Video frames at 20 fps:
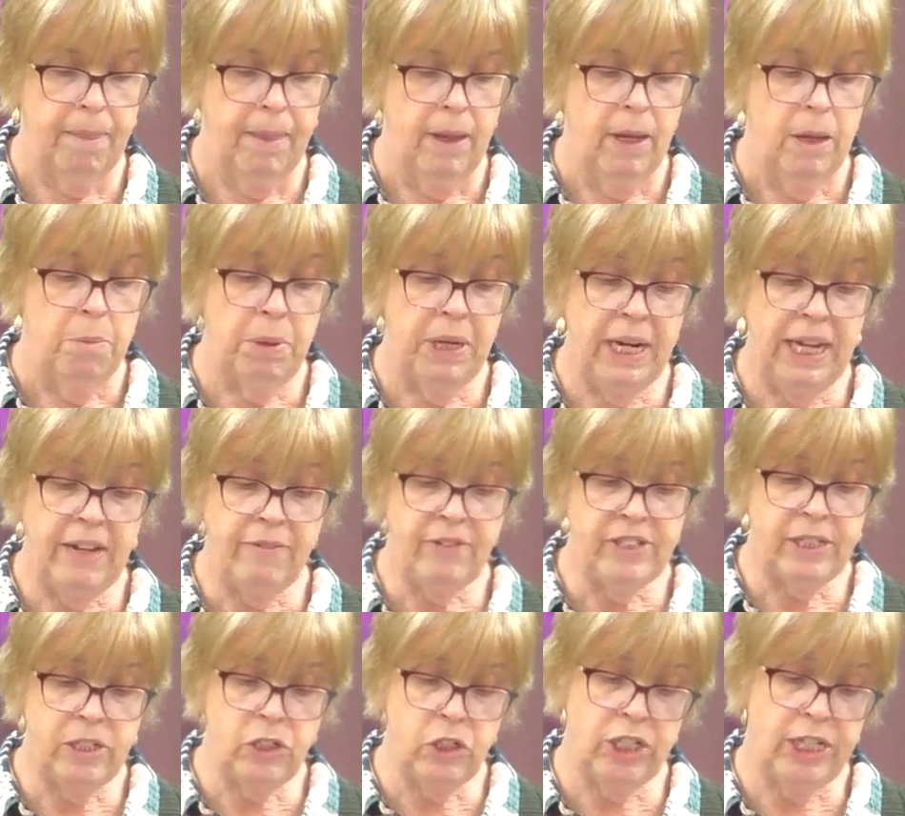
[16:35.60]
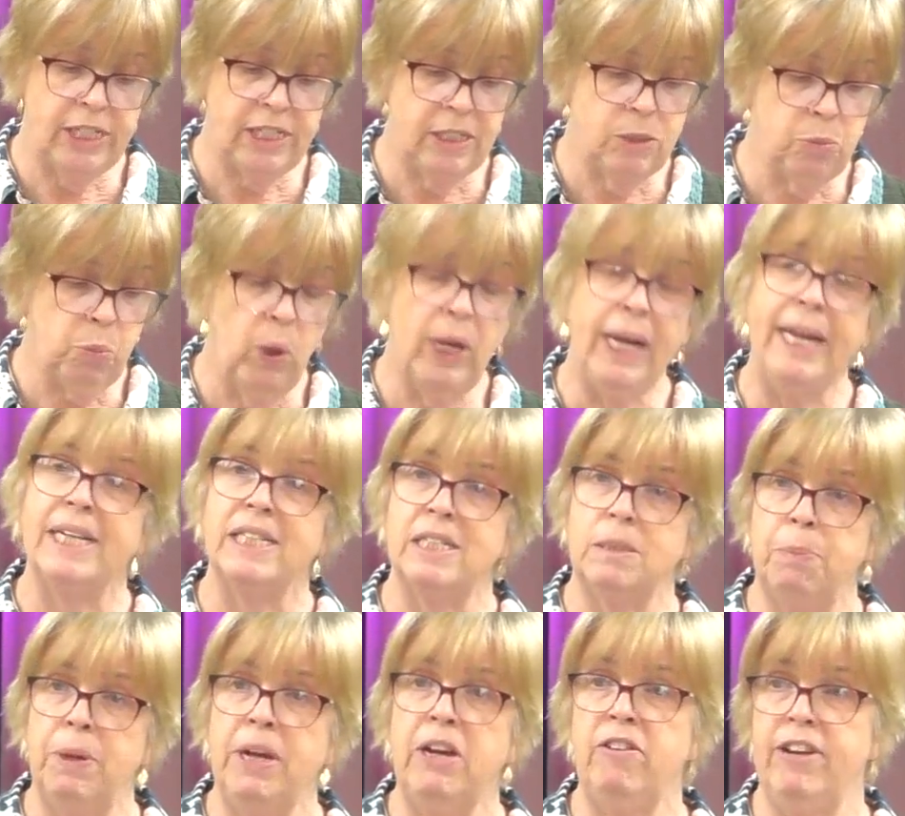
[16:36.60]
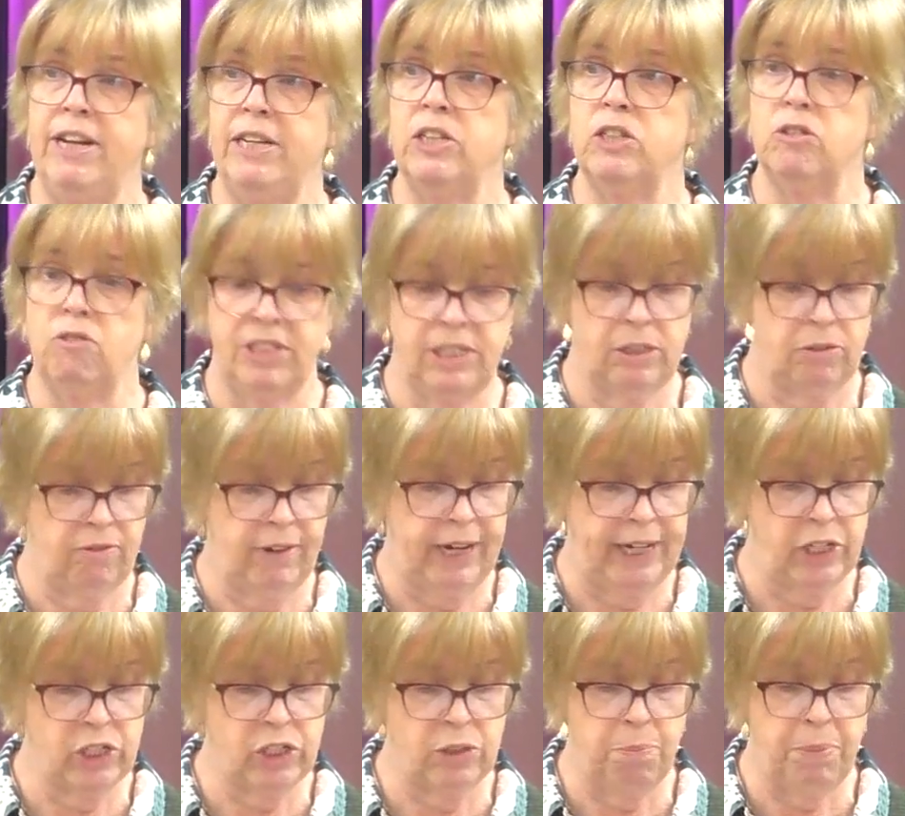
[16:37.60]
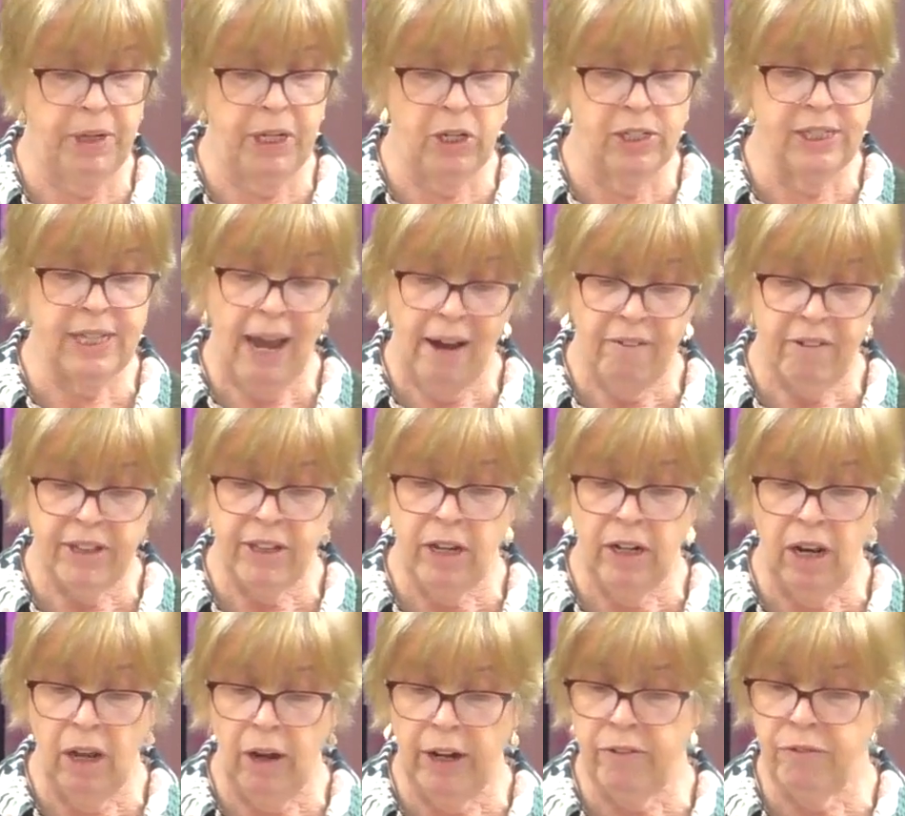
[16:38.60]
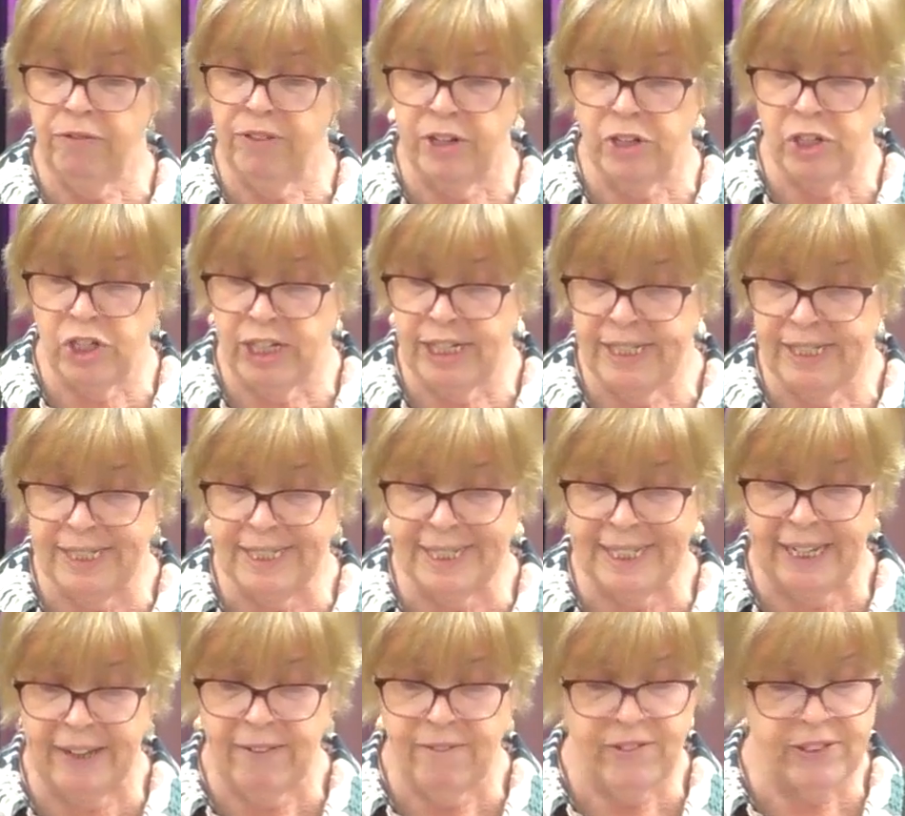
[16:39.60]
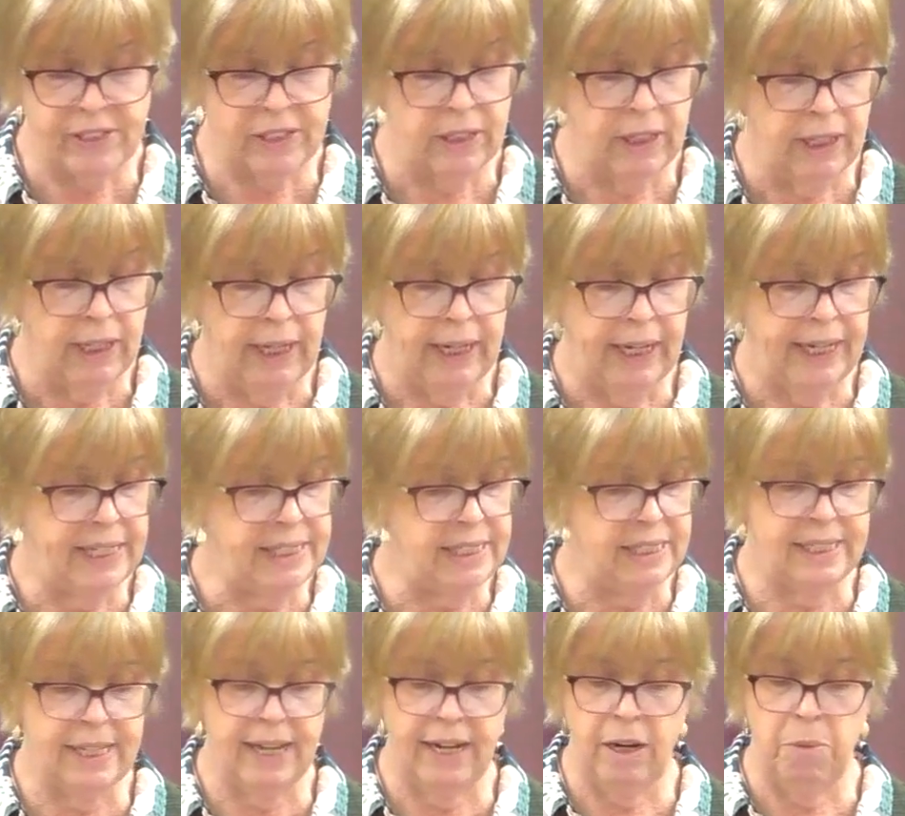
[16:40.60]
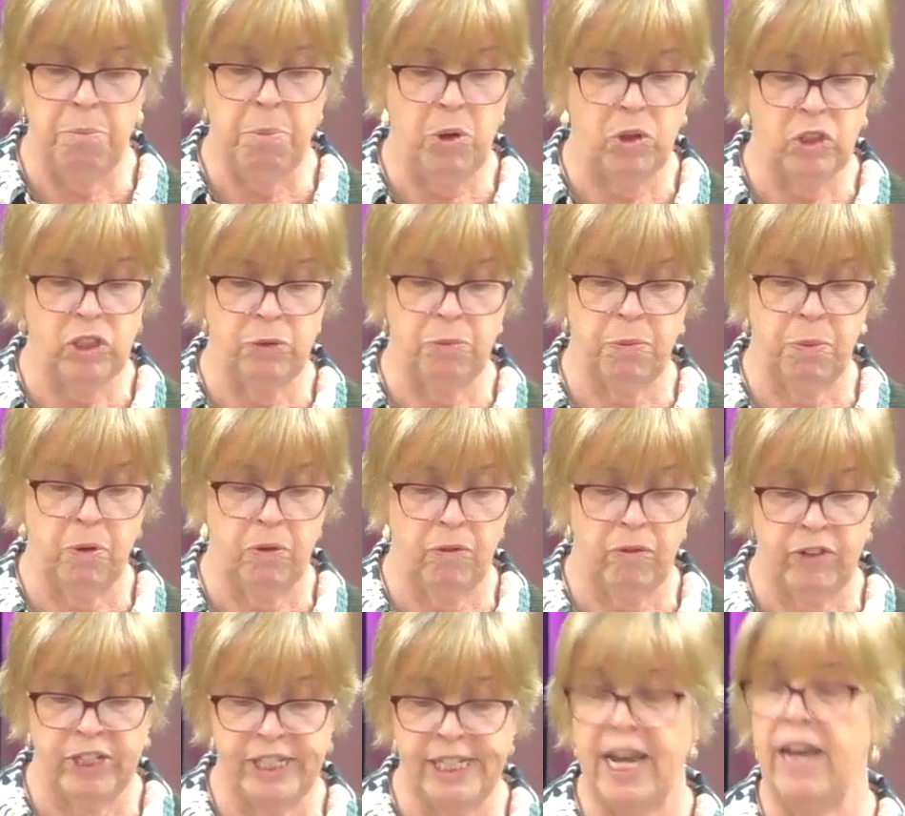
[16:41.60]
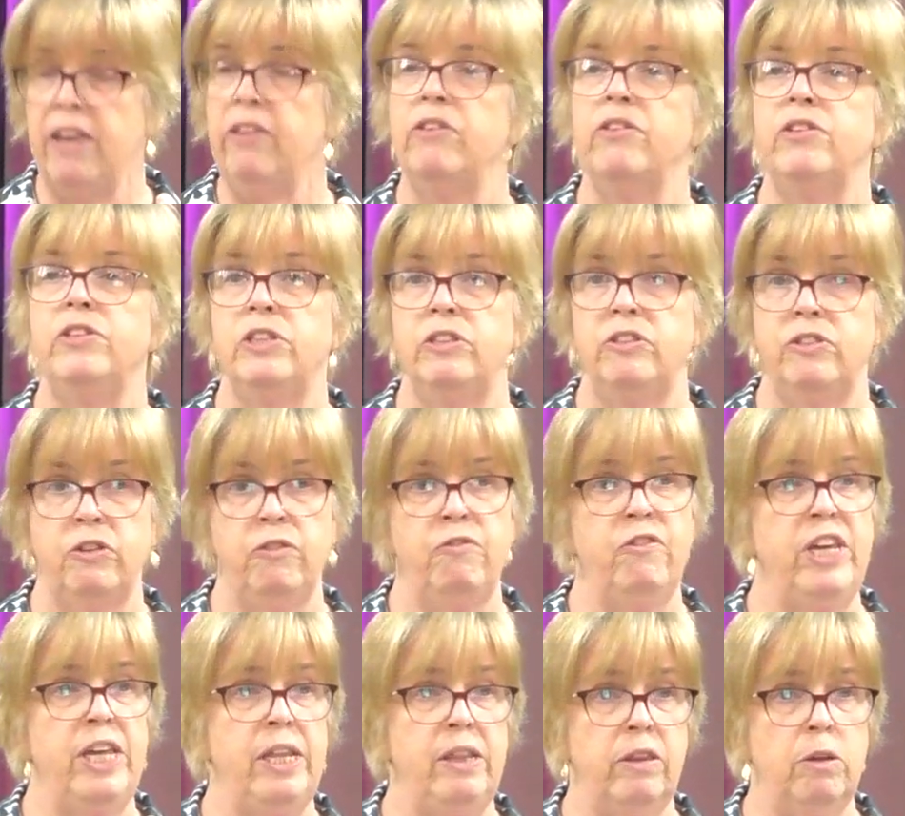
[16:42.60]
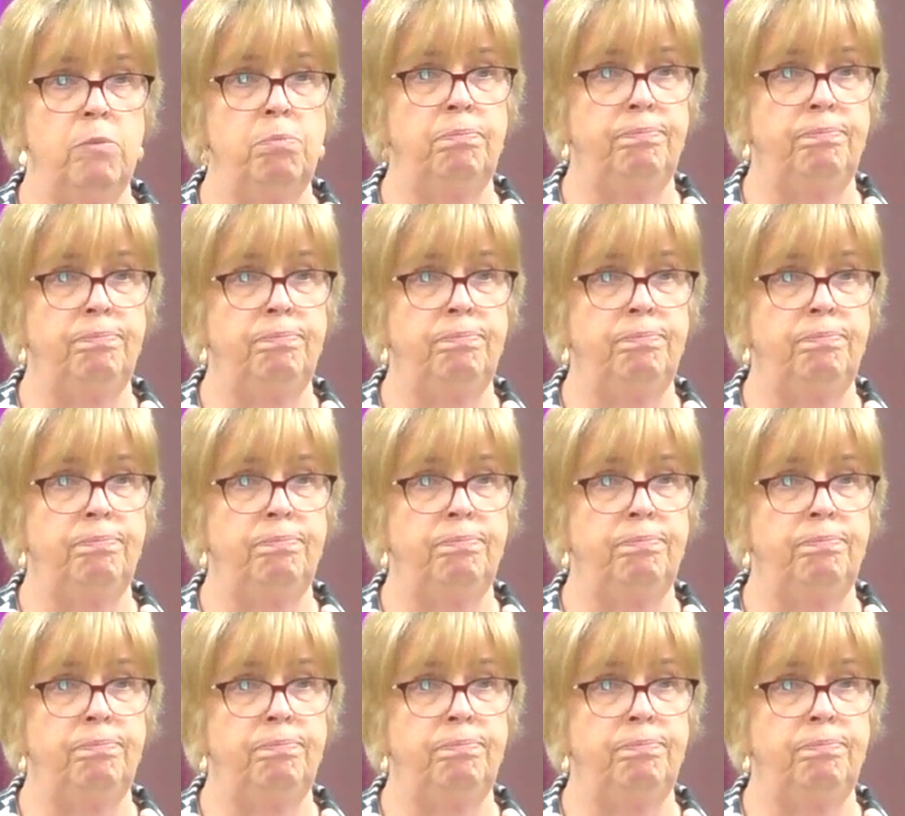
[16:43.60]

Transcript: Believers in Jesus will experience resurrection because having the life that Jesus gives, it is then impossible for death to defeat them.